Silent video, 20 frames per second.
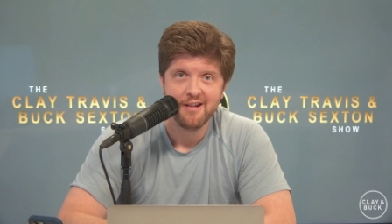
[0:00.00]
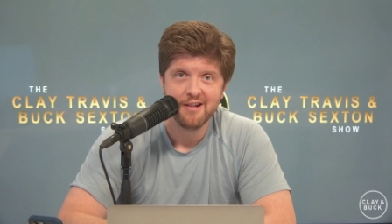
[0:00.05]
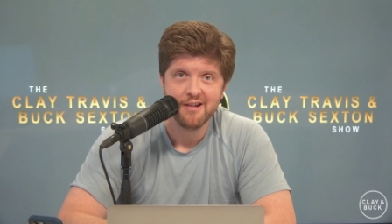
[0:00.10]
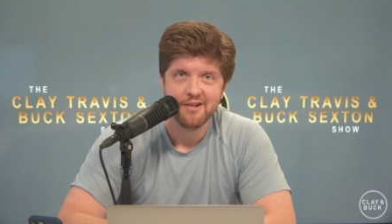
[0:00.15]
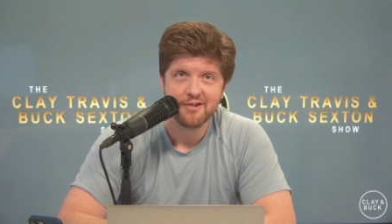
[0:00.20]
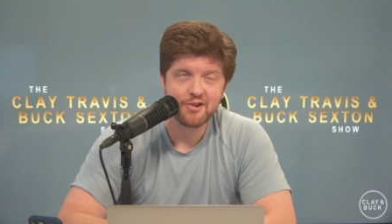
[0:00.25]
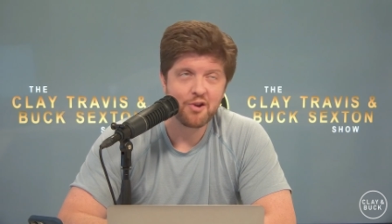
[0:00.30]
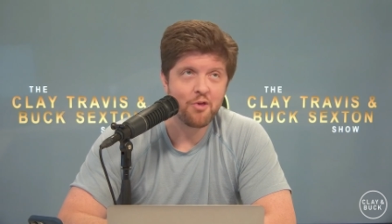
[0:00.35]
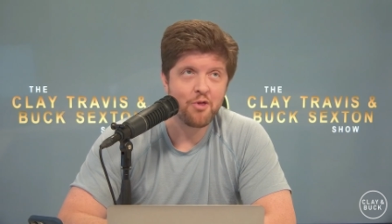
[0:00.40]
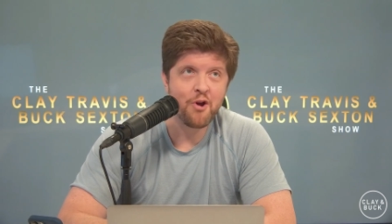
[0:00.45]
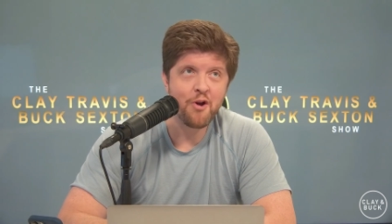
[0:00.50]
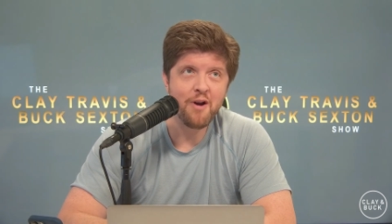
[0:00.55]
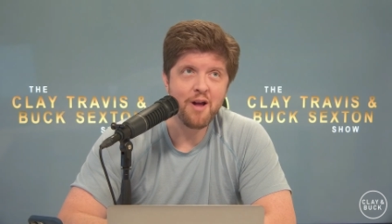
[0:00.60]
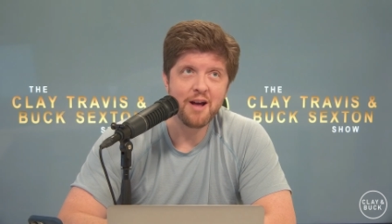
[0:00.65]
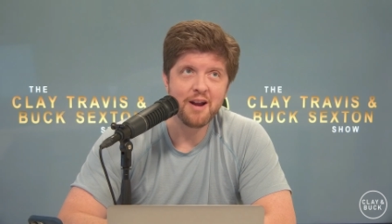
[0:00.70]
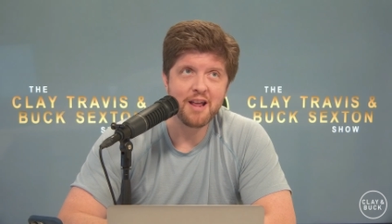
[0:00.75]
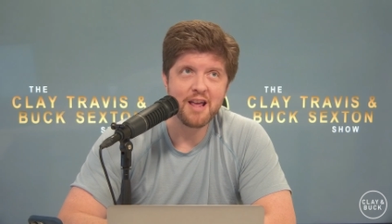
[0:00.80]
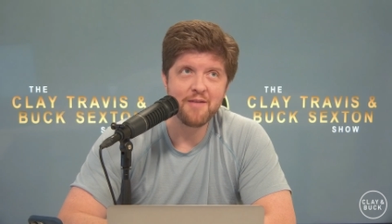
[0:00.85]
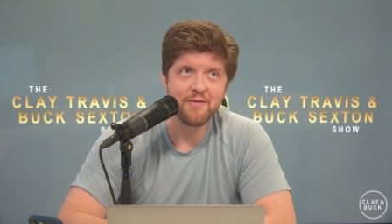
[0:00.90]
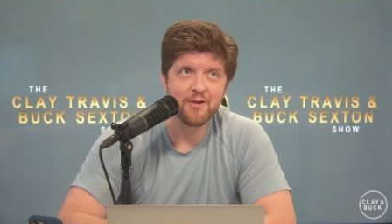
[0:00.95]
So they're
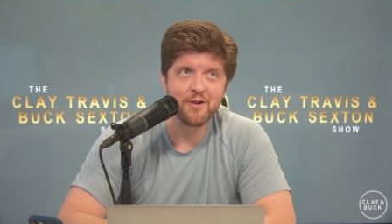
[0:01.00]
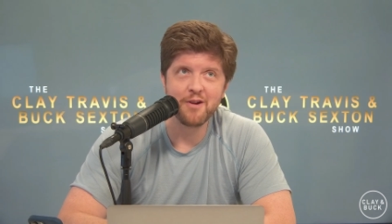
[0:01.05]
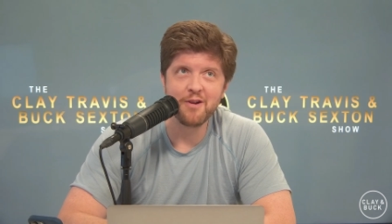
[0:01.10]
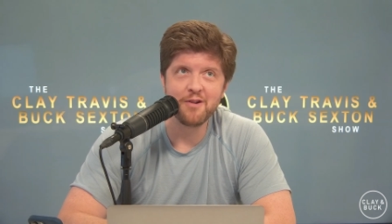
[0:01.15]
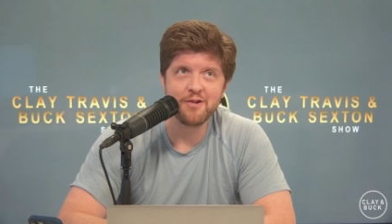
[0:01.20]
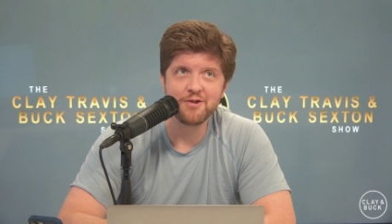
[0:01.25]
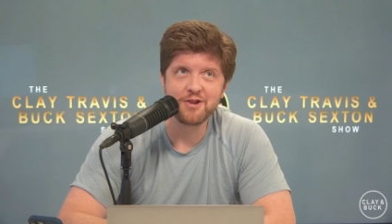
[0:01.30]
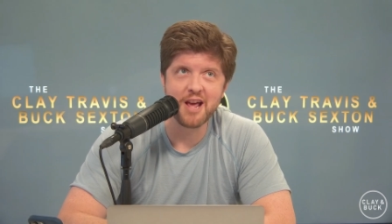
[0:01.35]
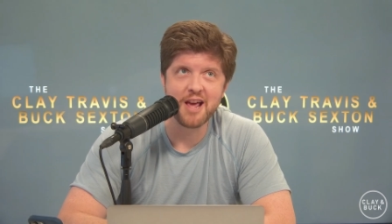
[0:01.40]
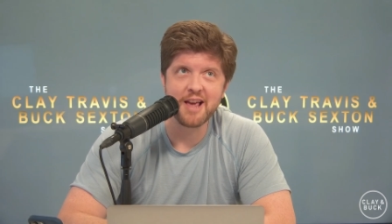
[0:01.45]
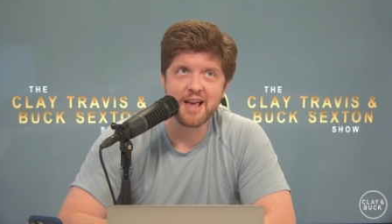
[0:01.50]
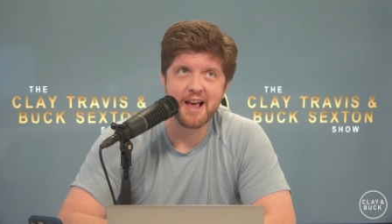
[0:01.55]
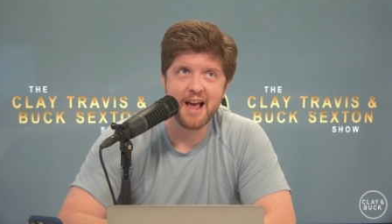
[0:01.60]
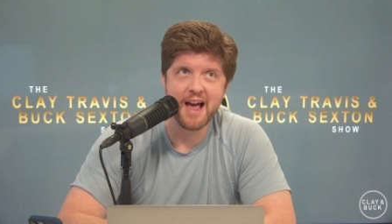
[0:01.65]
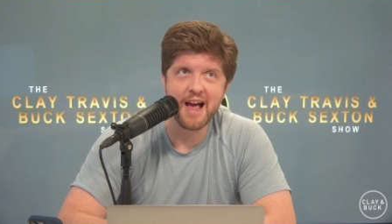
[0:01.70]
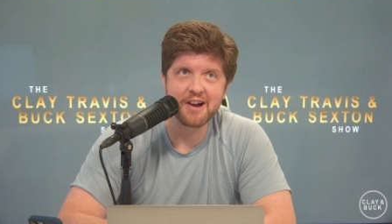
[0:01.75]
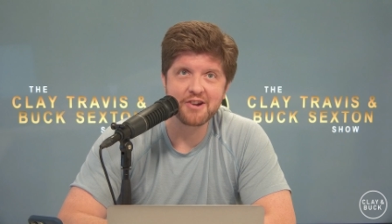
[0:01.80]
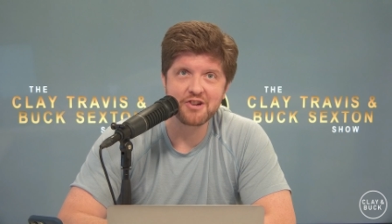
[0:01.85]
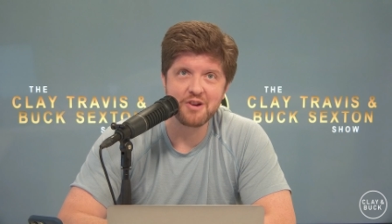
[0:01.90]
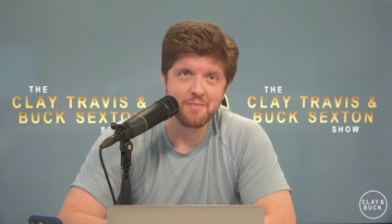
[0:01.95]
not even taking
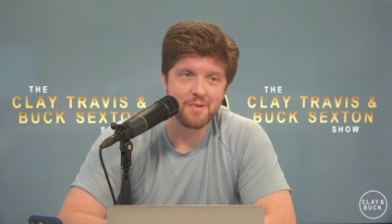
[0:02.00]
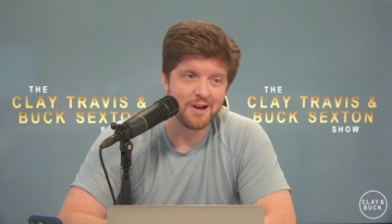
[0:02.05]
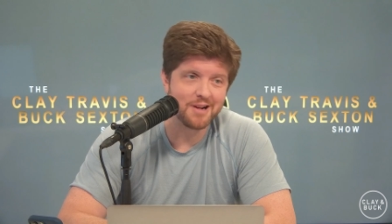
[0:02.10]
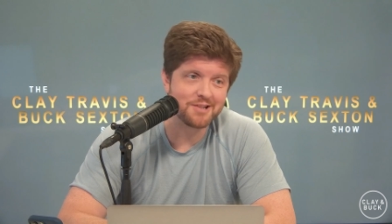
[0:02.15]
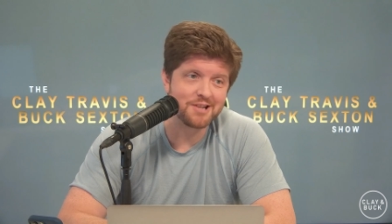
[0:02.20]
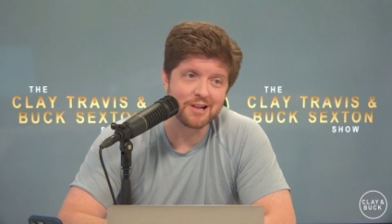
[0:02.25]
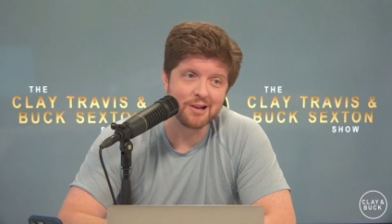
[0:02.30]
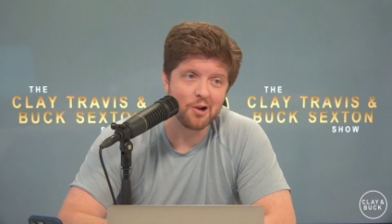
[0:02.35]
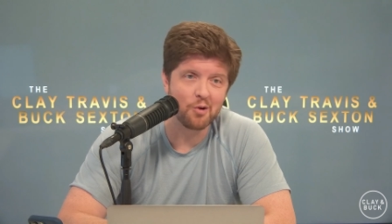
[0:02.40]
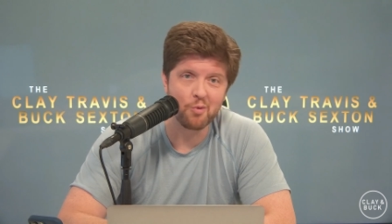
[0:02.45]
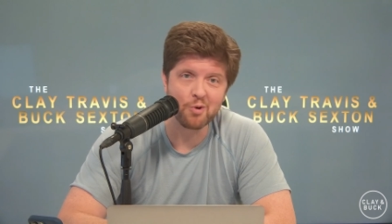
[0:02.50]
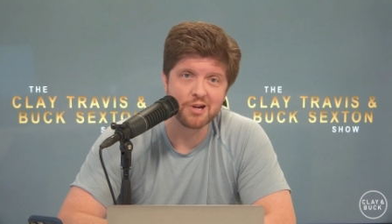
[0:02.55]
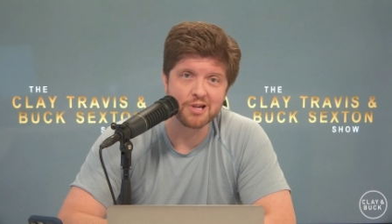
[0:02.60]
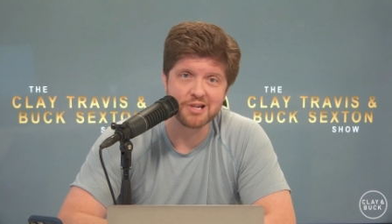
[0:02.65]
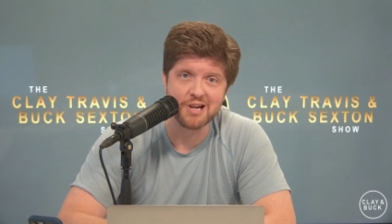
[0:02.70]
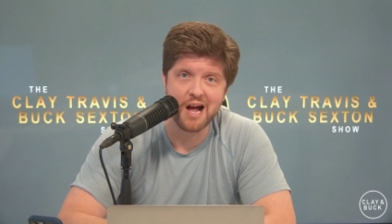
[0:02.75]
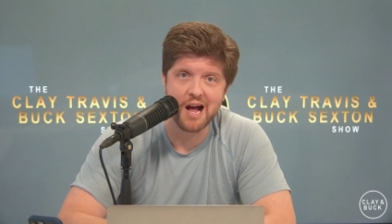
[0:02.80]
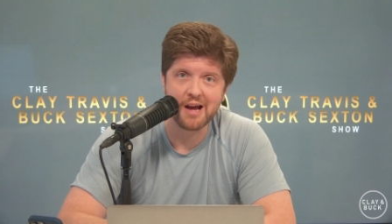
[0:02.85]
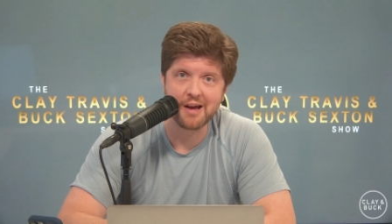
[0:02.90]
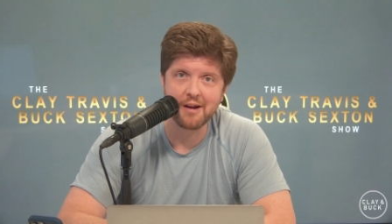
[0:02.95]
action beyond saying, look, we're just
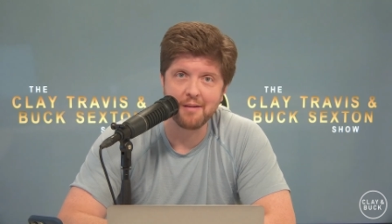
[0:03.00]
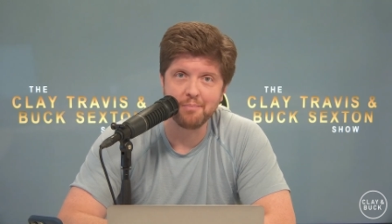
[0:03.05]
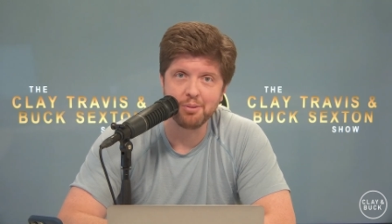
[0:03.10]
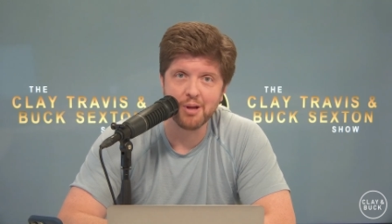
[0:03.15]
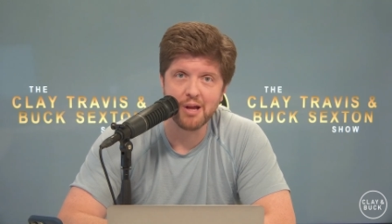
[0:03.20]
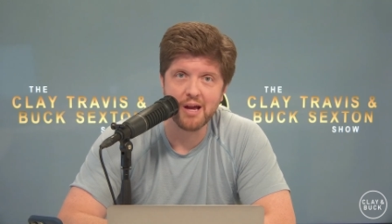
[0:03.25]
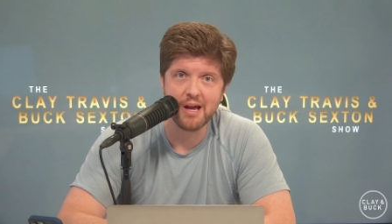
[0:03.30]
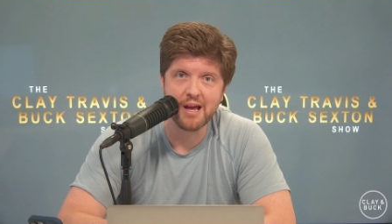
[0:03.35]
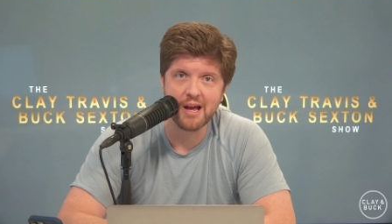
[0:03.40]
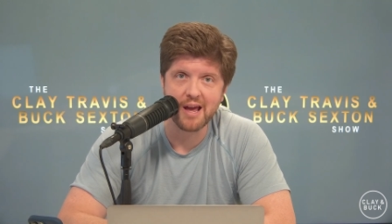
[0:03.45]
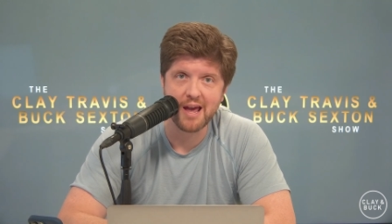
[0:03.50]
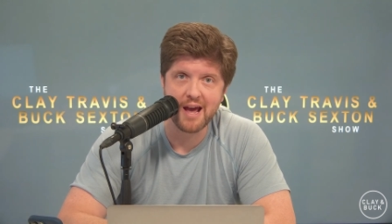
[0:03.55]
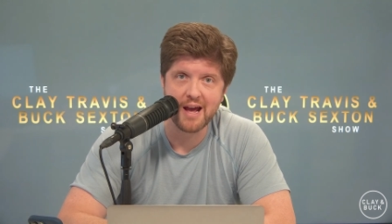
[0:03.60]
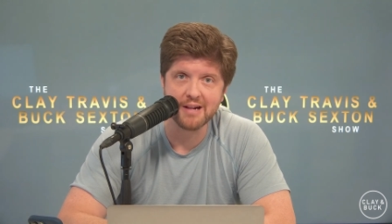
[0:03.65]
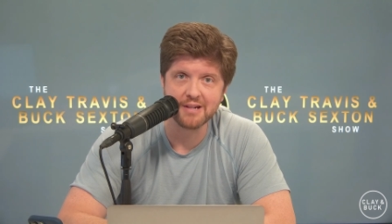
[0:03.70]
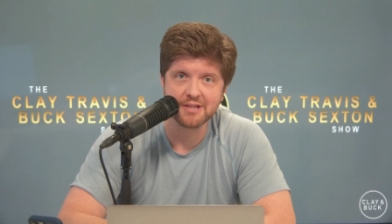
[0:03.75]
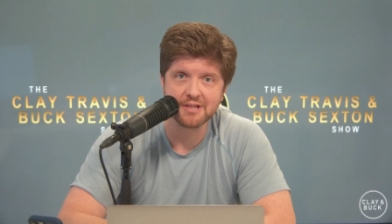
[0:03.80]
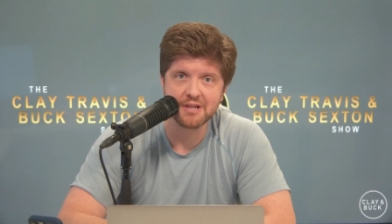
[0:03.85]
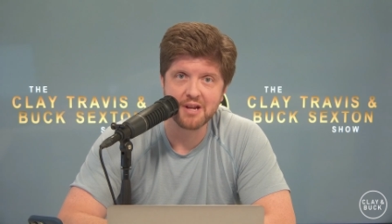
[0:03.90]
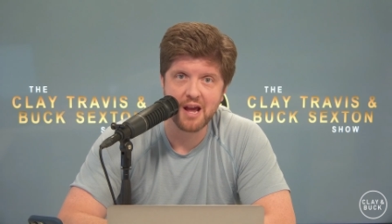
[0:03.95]
not going to play
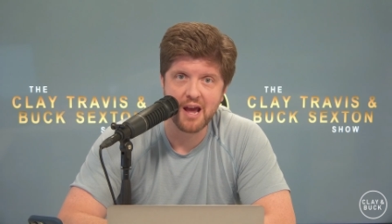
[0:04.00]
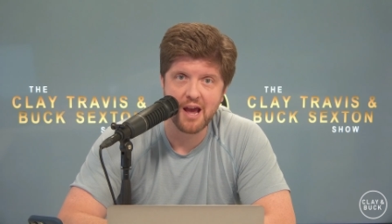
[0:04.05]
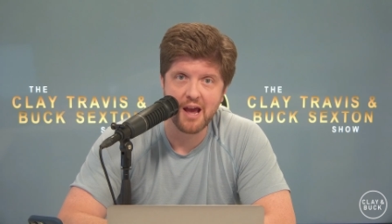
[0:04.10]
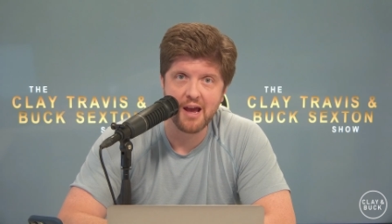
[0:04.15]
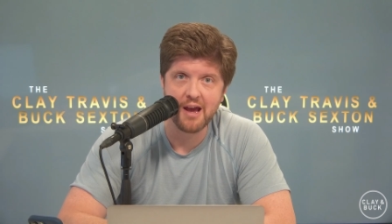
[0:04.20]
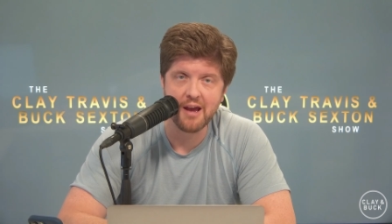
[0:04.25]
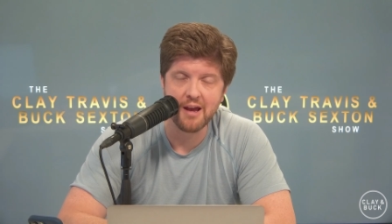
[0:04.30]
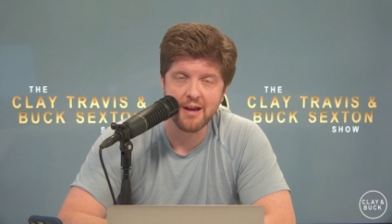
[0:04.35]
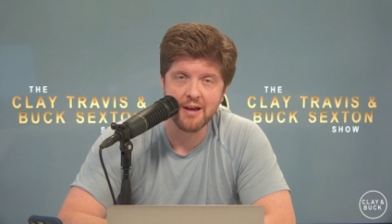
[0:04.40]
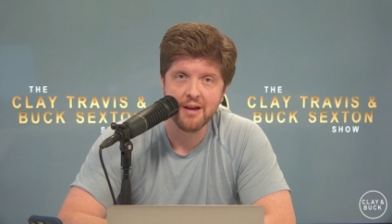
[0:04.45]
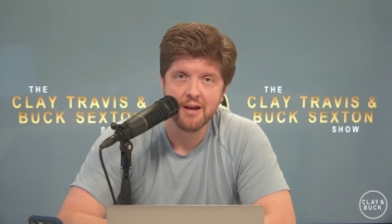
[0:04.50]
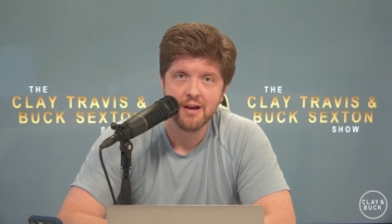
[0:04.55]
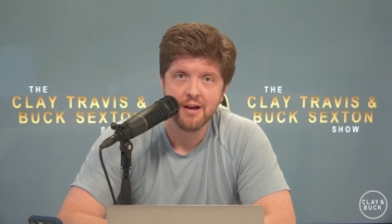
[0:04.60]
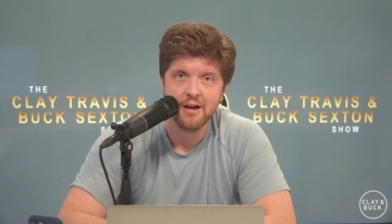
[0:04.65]
against a